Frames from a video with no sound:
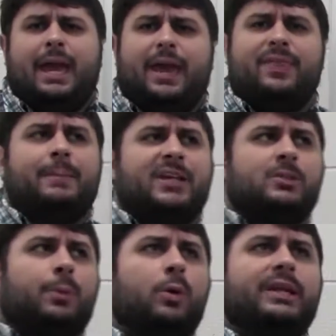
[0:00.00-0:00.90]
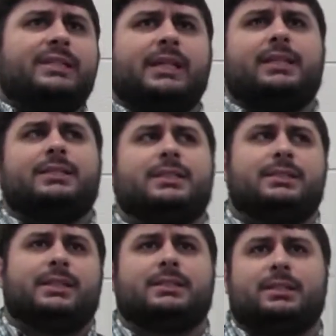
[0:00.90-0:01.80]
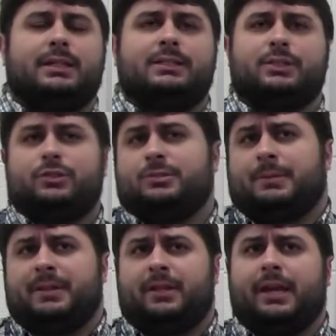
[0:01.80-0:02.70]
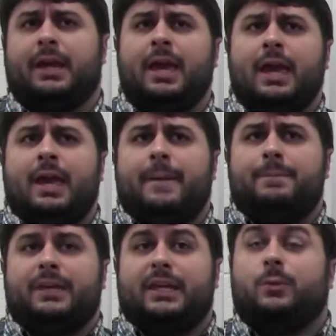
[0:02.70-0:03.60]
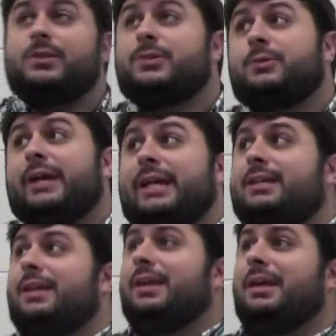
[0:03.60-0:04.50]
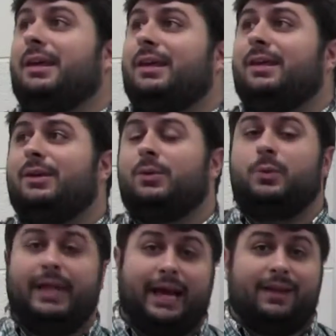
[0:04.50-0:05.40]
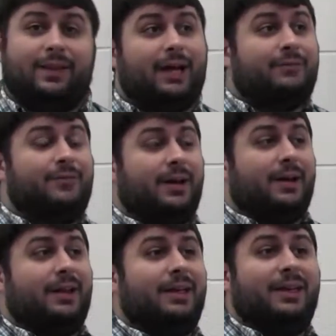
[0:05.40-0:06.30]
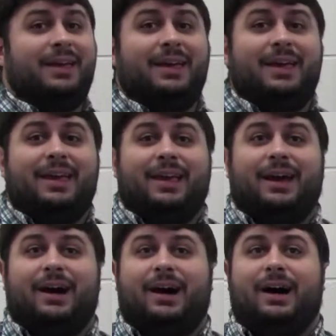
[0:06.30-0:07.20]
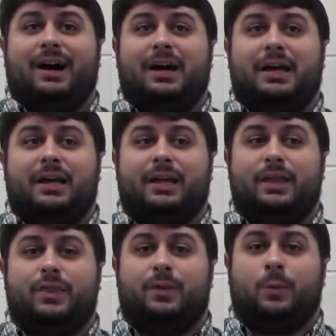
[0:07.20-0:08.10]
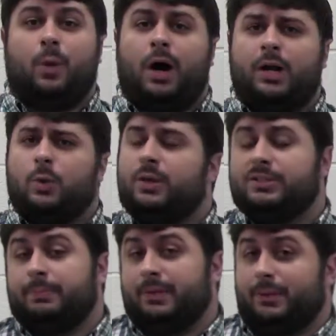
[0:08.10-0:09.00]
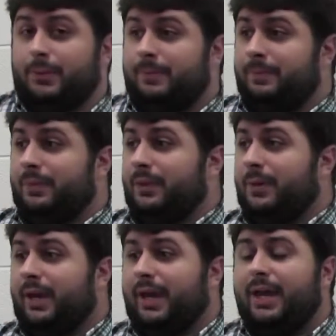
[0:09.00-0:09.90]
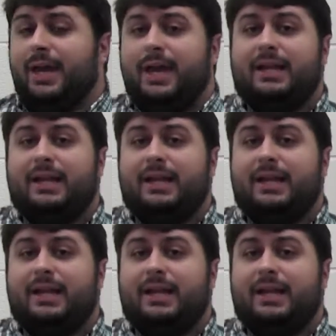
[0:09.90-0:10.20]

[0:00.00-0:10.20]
And then my supporting sentences is something like, it was great. We had a lot of fun. The water was blue. Okay.